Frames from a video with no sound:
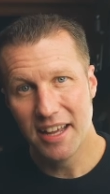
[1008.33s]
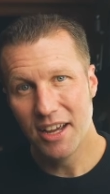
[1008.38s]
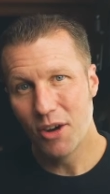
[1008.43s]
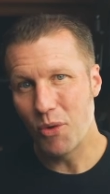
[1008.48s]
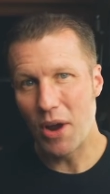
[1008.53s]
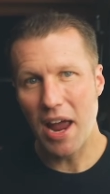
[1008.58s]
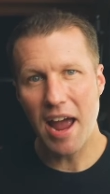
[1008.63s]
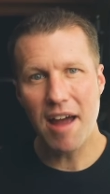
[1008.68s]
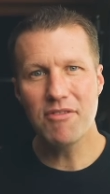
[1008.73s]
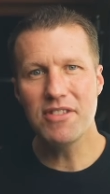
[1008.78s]

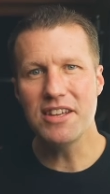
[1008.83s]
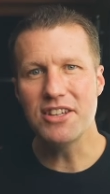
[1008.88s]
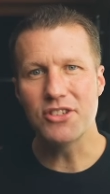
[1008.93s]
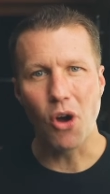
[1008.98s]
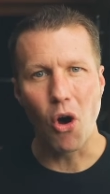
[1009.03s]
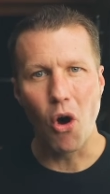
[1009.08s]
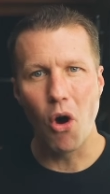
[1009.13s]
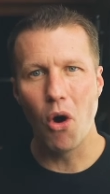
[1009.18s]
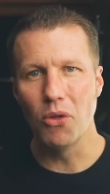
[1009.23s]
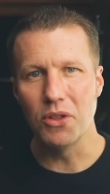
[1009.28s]
we have these
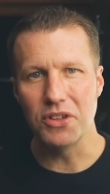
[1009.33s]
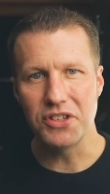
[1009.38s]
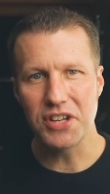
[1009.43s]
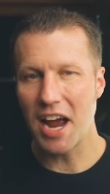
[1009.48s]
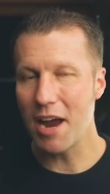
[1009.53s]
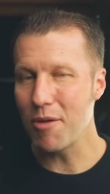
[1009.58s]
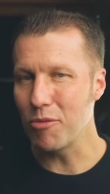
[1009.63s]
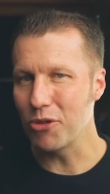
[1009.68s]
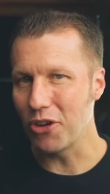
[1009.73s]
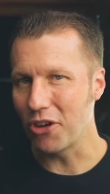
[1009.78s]
all the
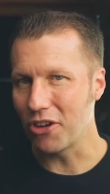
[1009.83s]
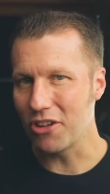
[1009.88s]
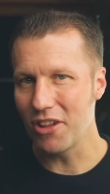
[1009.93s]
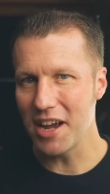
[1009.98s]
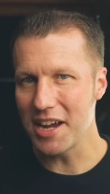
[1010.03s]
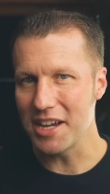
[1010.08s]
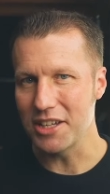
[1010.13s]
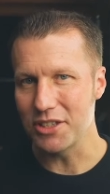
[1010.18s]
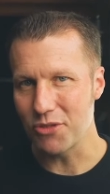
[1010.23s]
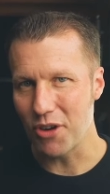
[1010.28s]
time with our
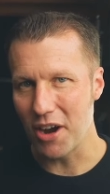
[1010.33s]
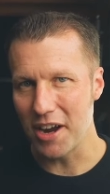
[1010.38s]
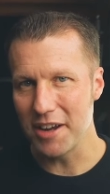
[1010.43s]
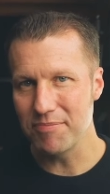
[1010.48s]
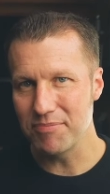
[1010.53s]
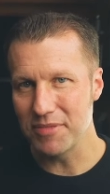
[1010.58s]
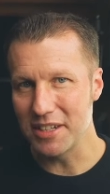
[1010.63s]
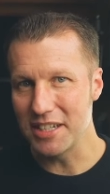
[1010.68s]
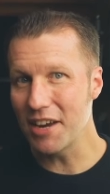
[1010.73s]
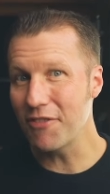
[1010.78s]
clients,
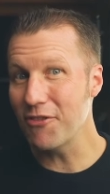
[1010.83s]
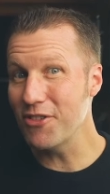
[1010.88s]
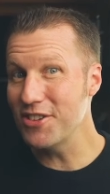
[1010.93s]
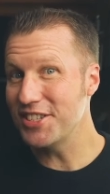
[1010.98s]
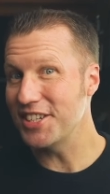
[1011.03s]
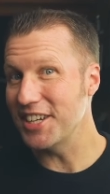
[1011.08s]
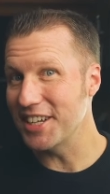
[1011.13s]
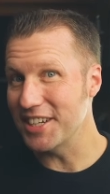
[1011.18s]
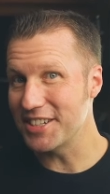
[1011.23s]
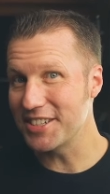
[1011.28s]
right? The
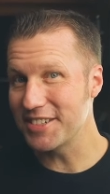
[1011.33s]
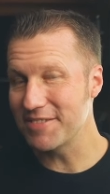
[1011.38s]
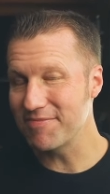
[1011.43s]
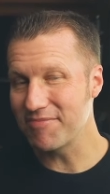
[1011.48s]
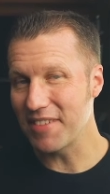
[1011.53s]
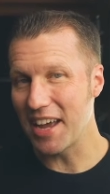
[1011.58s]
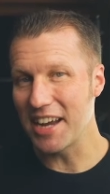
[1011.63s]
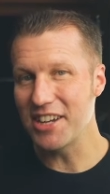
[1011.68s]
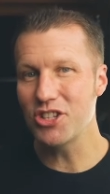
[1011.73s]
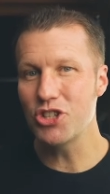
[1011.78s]
difference is
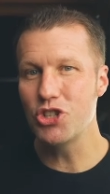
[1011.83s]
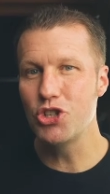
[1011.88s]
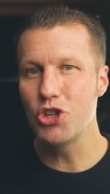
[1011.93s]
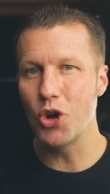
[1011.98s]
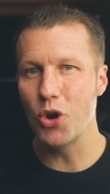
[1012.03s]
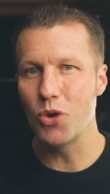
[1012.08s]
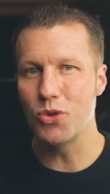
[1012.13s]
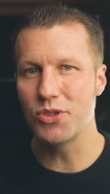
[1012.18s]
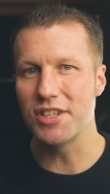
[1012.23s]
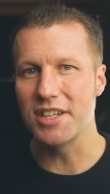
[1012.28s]
I just
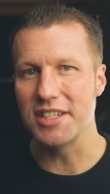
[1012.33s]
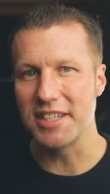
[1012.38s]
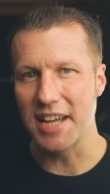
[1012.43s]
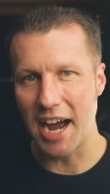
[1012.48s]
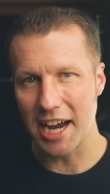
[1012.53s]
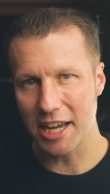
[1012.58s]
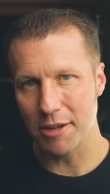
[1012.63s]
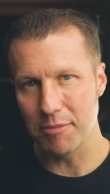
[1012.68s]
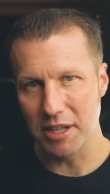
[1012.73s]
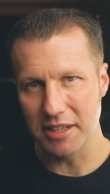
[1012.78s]
chose to
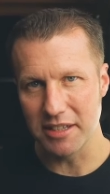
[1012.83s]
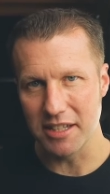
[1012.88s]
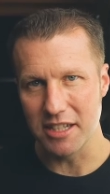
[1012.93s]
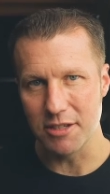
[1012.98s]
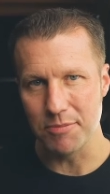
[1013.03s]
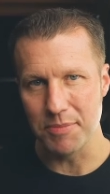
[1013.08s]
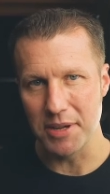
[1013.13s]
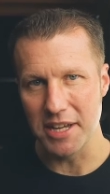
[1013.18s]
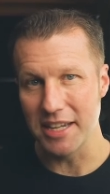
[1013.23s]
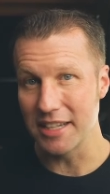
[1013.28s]
document
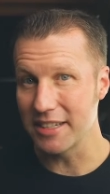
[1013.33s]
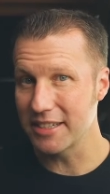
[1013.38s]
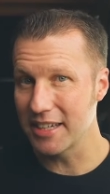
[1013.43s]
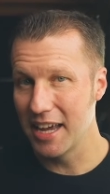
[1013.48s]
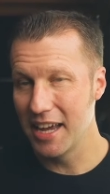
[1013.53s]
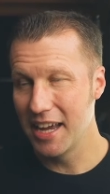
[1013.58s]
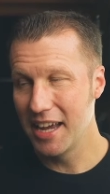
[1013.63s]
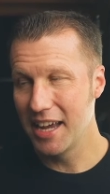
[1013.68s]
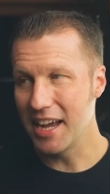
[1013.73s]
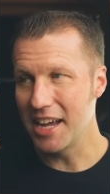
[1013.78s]
these meetings
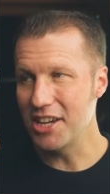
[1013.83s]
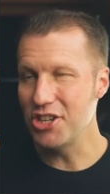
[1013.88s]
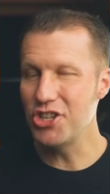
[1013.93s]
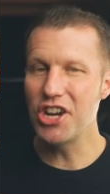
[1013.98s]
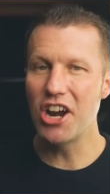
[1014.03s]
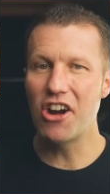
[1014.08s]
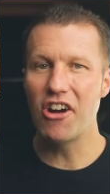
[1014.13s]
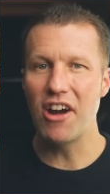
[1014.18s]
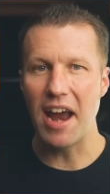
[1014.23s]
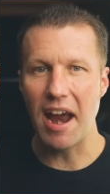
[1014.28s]
and
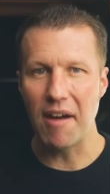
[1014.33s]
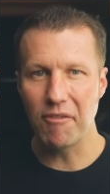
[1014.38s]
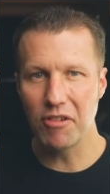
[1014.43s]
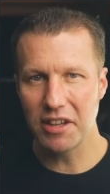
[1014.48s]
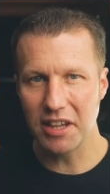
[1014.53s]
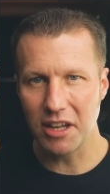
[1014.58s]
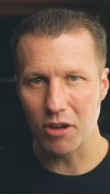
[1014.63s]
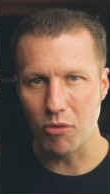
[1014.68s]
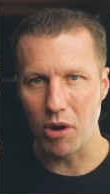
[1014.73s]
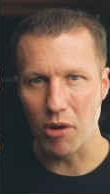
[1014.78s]
share
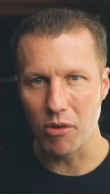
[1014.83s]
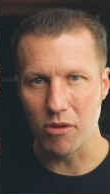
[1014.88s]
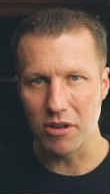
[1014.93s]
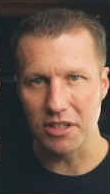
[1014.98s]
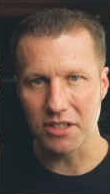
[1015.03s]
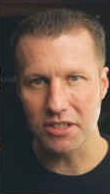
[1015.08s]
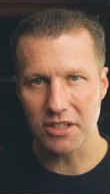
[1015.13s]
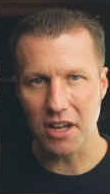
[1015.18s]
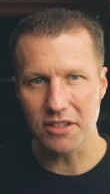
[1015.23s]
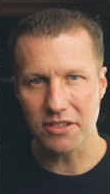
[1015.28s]
everything we were
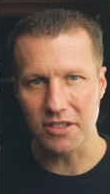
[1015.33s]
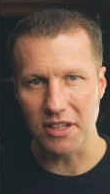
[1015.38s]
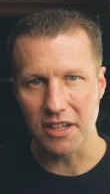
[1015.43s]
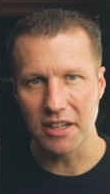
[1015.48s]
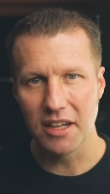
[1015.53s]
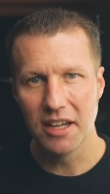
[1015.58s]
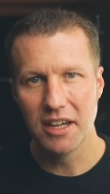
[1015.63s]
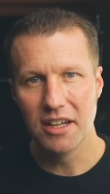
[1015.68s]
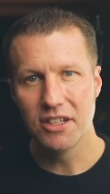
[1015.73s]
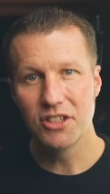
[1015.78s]

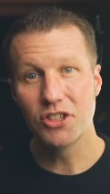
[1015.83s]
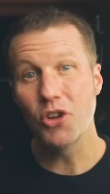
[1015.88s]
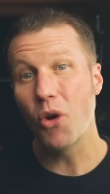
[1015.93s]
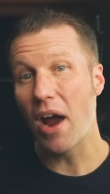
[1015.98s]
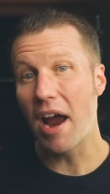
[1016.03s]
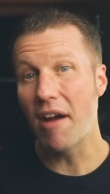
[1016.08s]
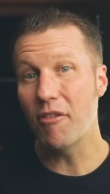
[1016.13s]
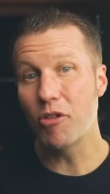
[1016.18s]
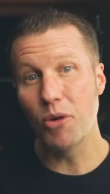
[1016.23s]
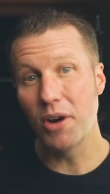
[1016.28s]
discussing so
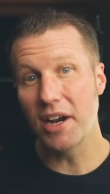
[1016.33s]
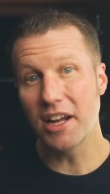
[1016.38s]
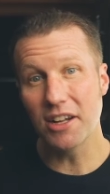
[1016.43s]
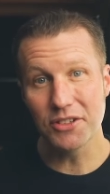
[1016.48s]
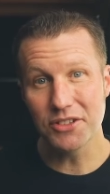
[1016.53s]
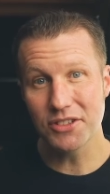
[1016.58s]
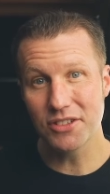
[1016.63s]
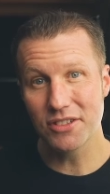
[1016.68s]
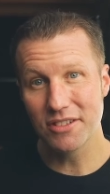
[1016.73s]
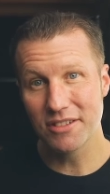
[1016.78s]
everyone
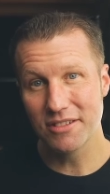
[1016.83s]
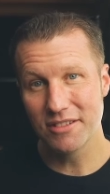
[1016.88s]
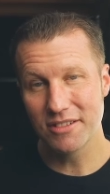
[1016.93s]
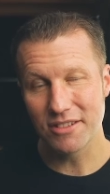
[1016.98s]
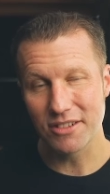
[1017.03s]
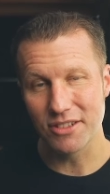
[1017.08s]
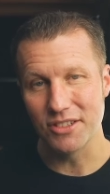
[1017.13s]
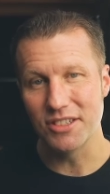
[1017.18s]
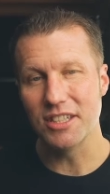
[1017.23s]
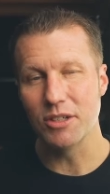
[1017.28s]
else
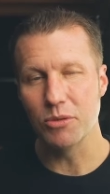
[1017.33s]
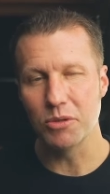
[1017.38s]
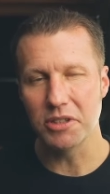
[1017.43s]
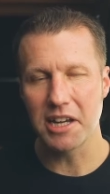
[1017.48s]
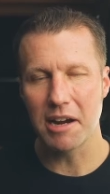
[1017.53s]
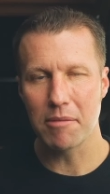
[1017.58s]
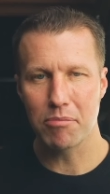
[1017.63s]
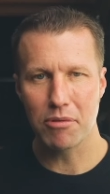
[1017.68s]
could see what that